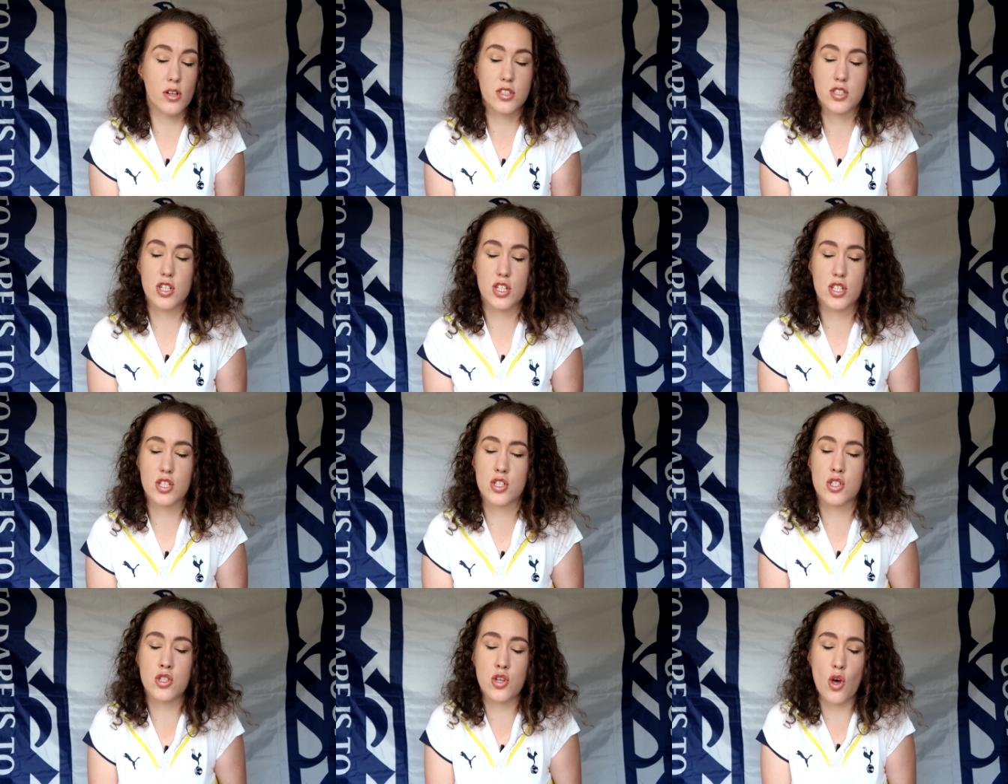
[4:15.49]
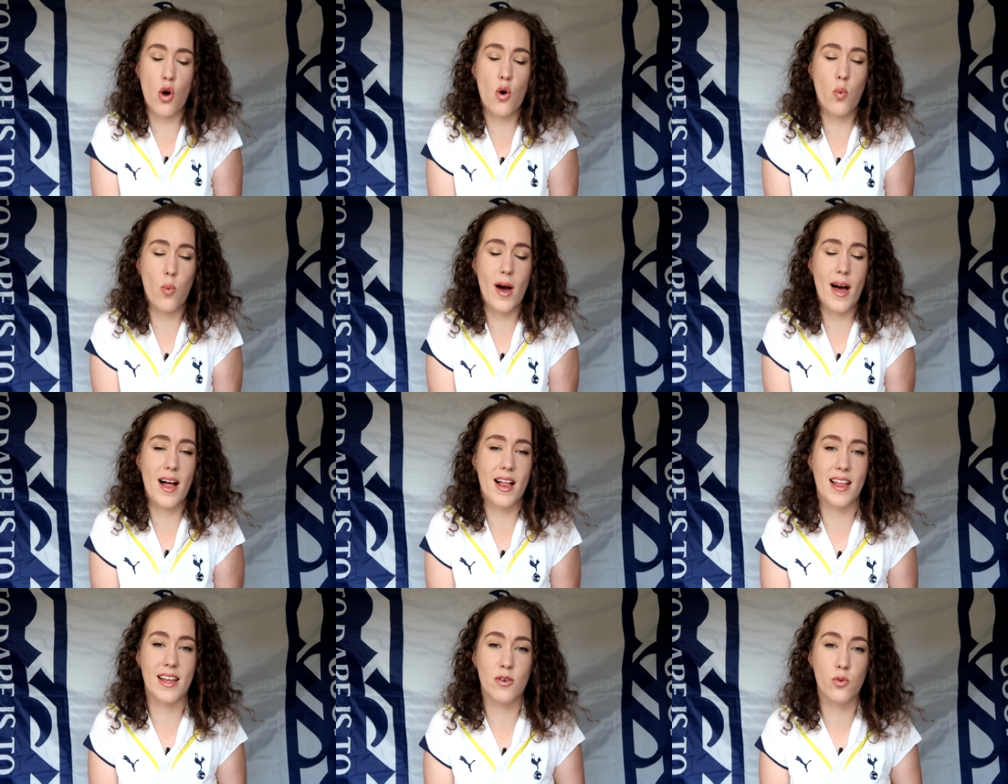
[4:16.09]
just so
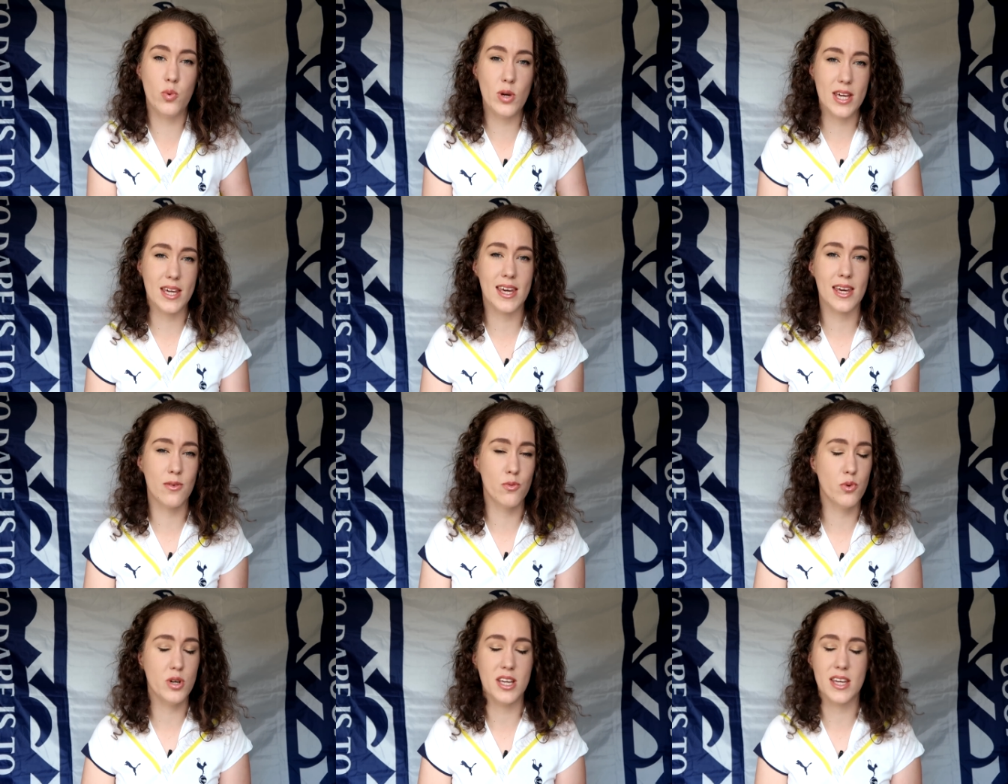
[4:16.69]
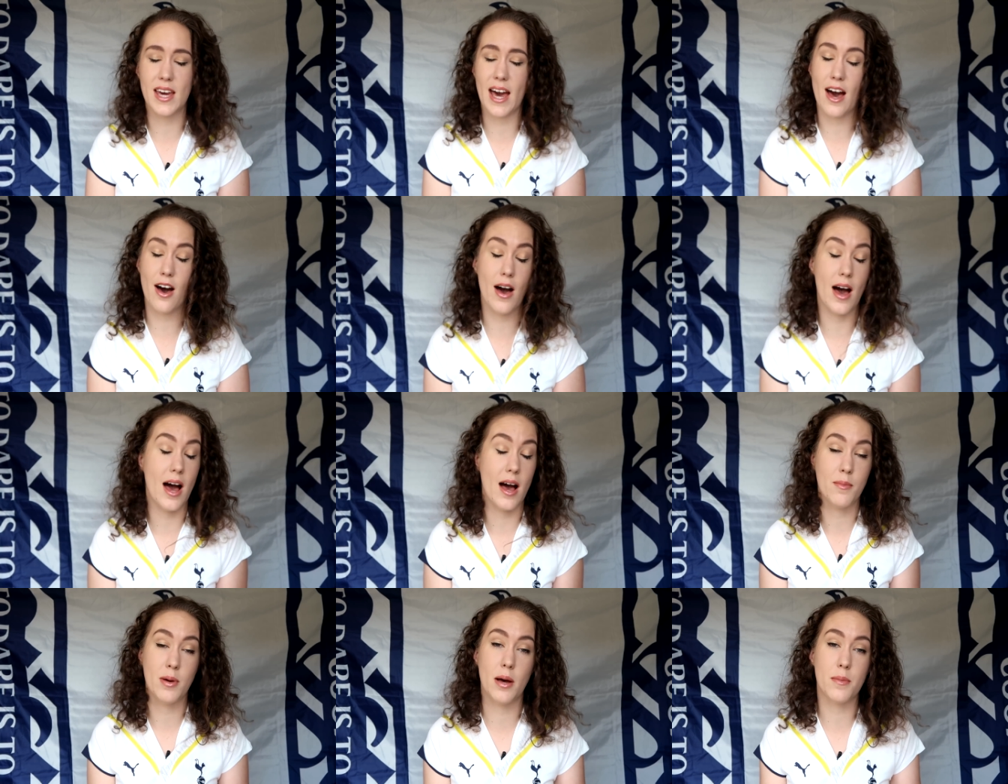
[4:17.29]
well week in, week
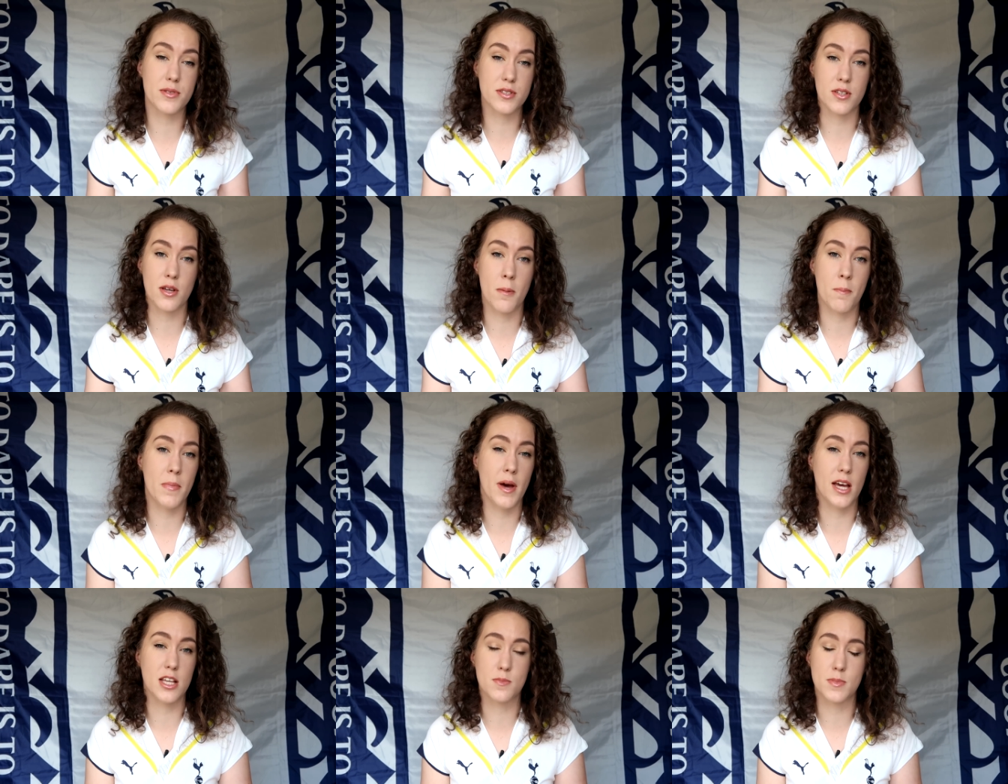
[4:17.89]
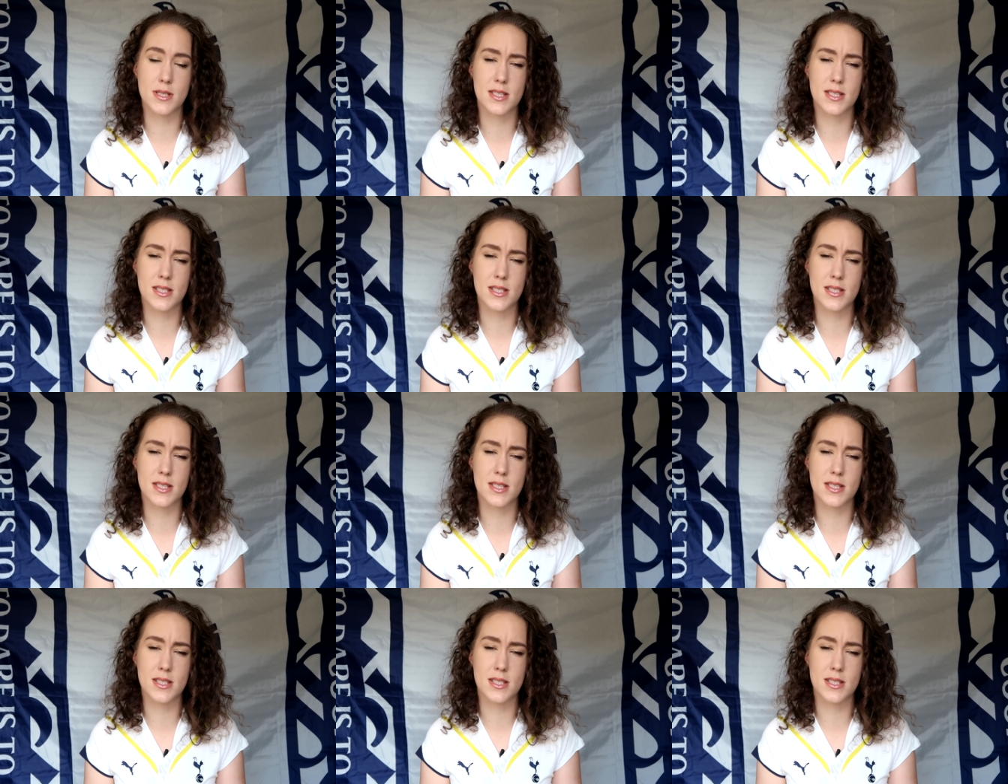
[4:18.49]
out, I'm absolutely amazed.